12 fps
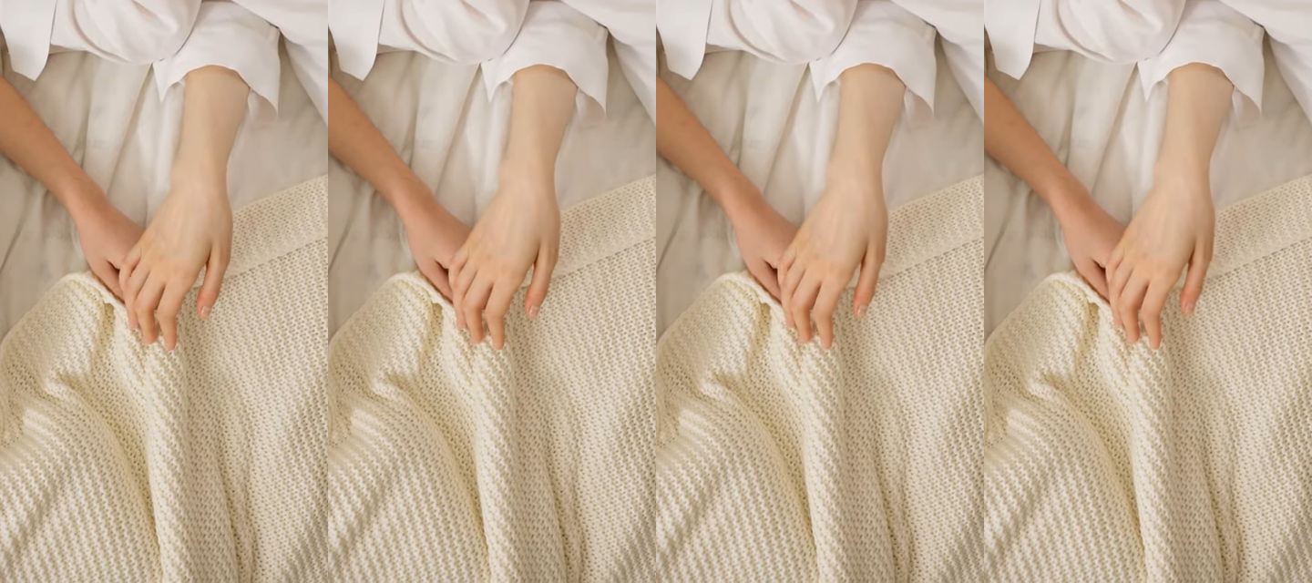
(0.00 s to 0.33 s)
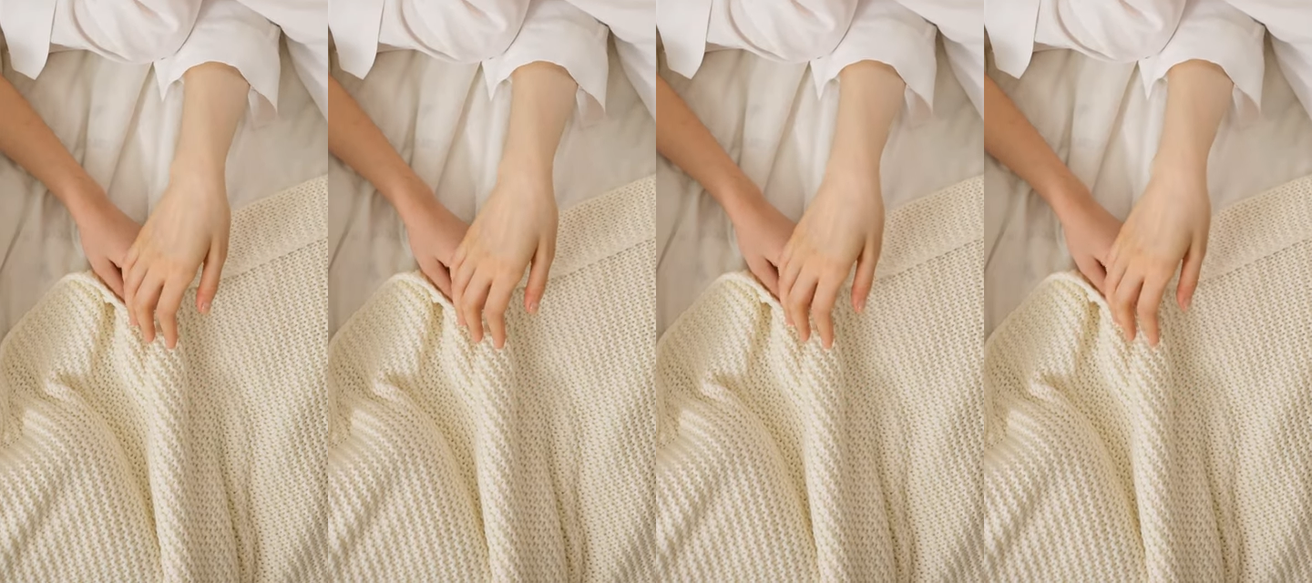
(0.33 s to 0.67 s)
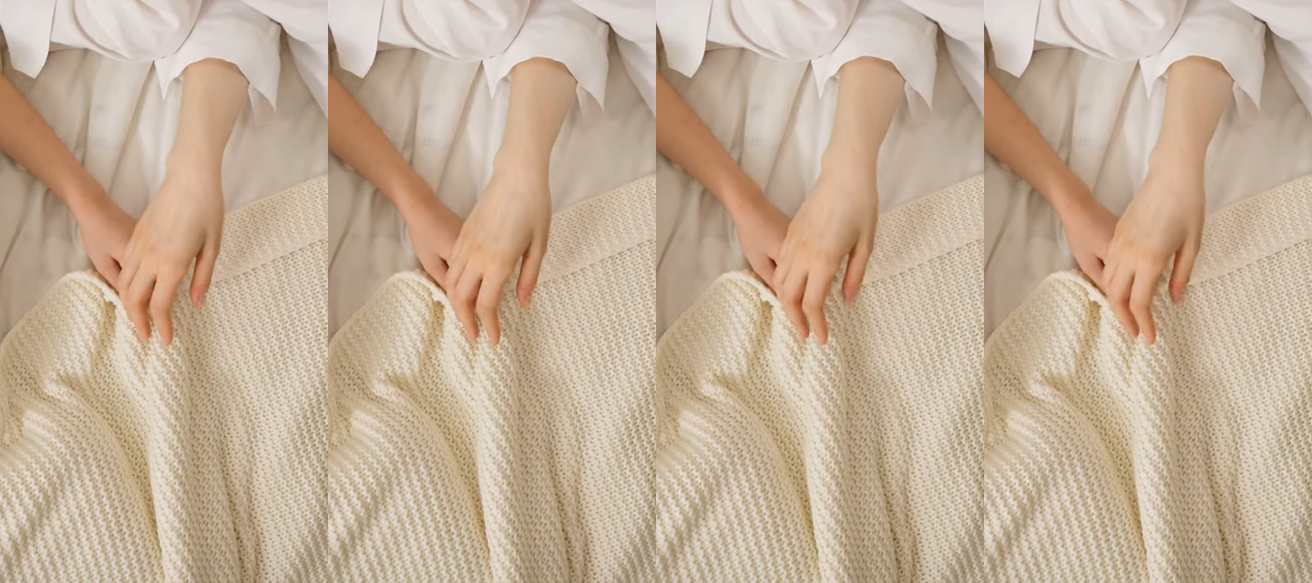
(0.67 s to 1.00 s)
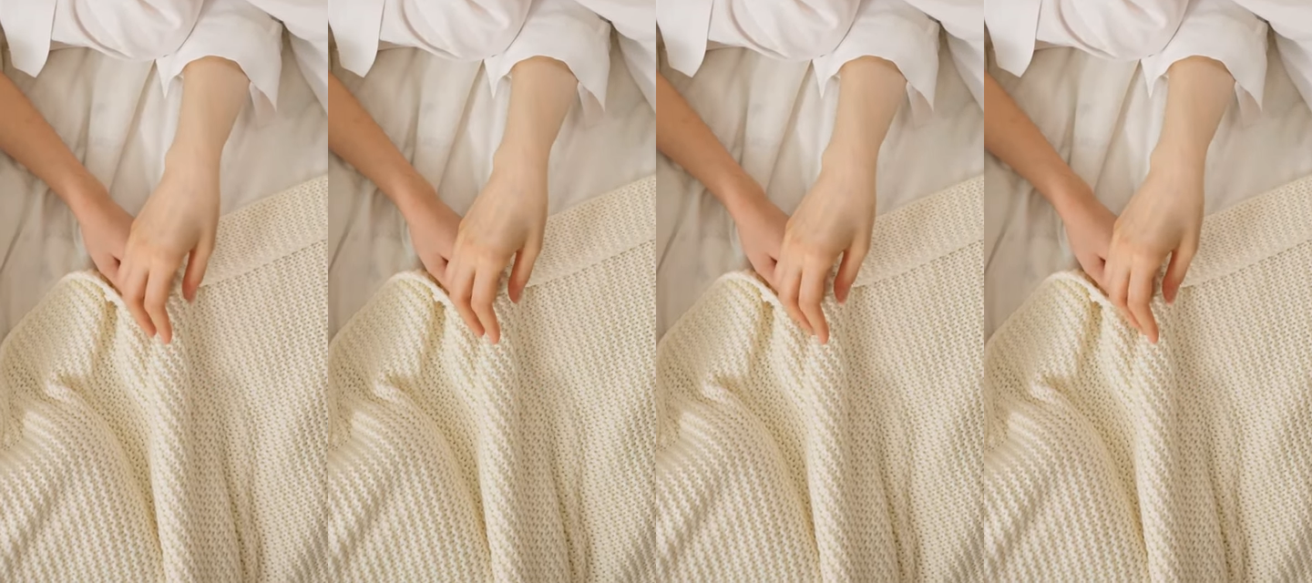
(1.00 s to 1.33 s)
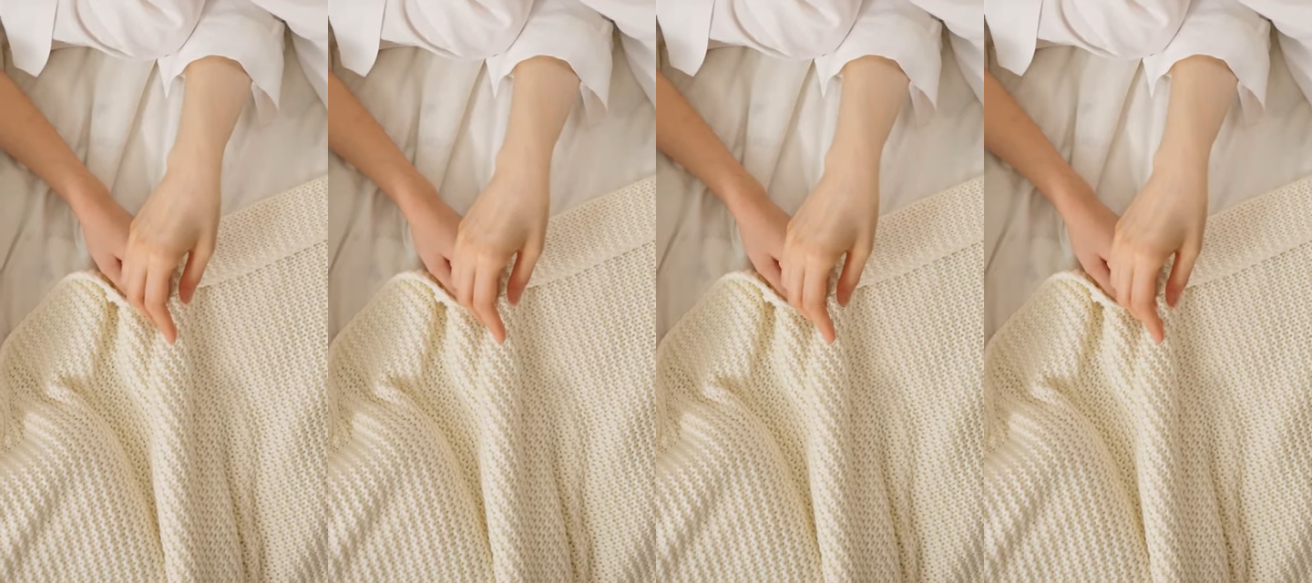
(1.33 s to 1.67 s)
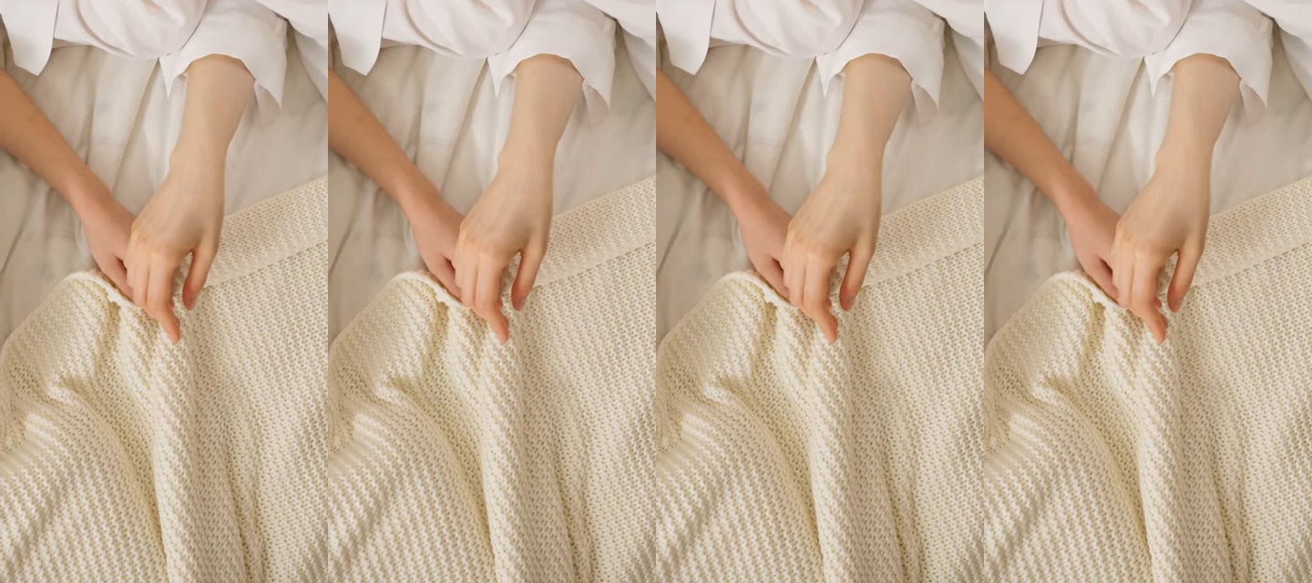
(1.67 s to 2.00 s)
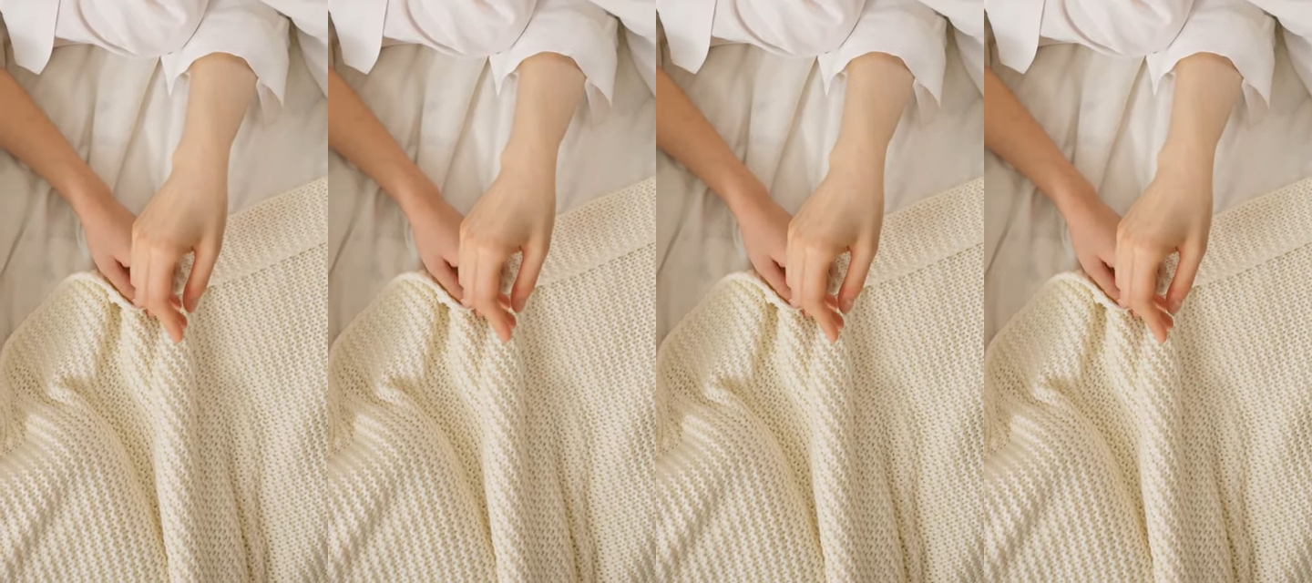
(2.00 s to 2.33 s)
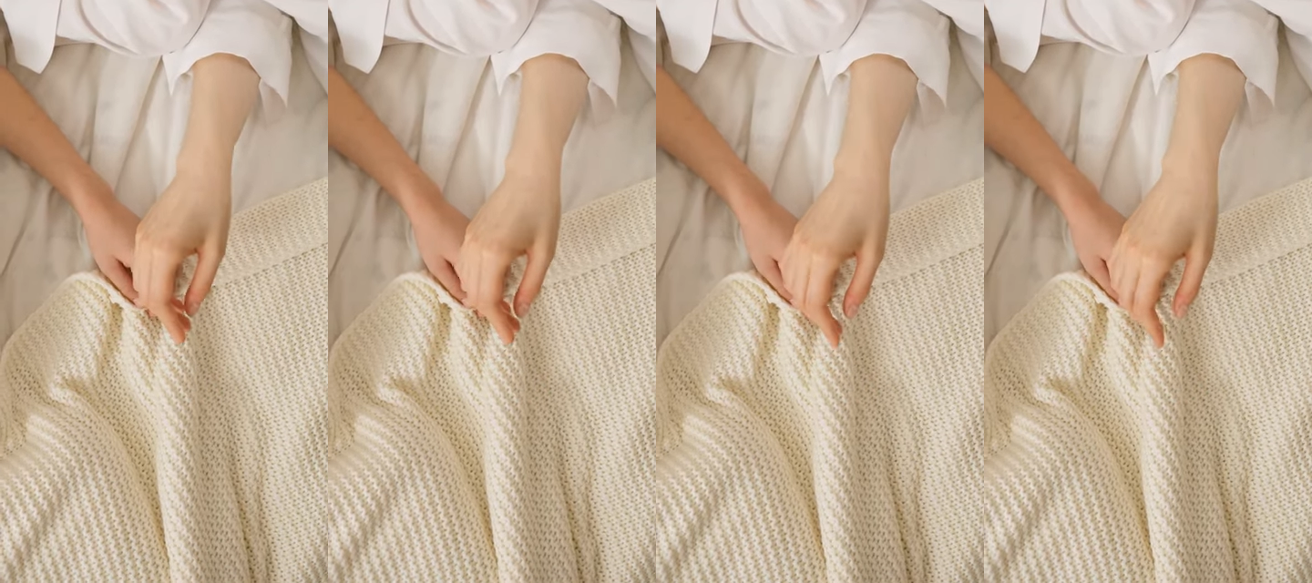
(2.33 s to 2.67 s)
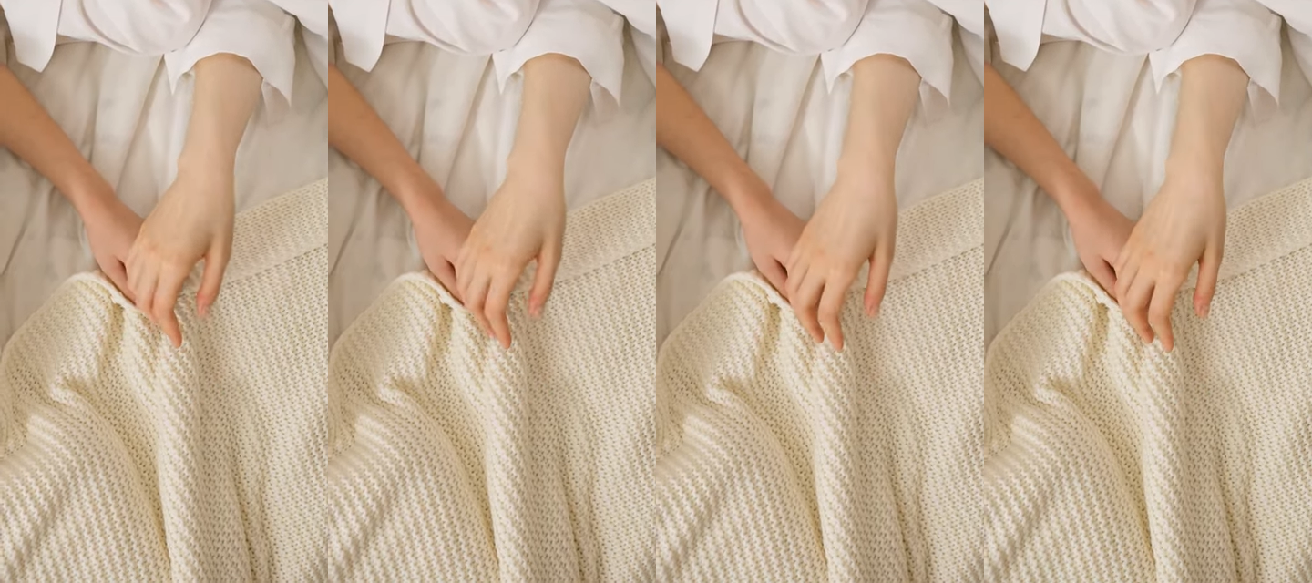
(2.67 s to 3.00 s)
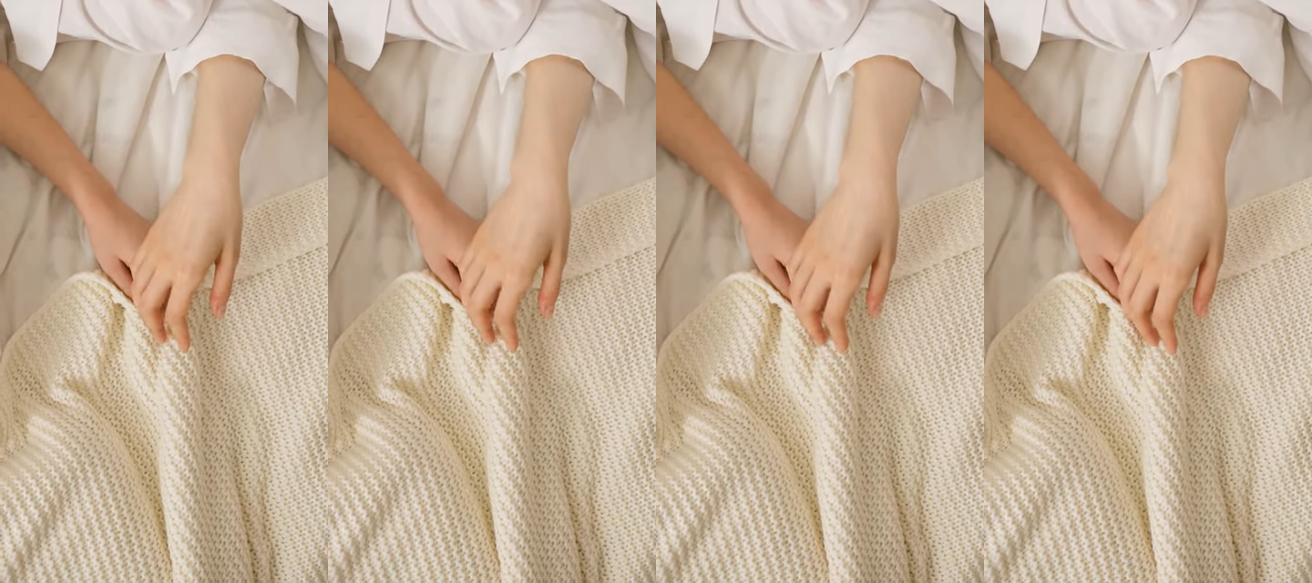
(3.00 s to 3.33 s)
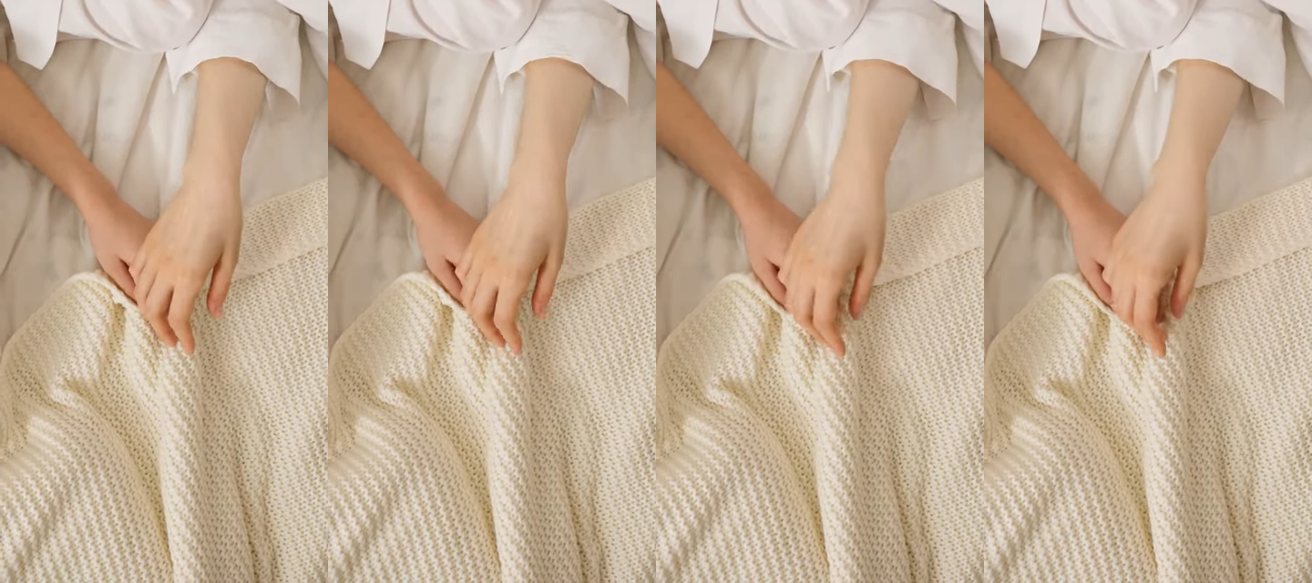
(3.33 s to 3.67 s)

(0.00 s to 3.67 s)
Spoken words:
Nobody's mouth can be seen.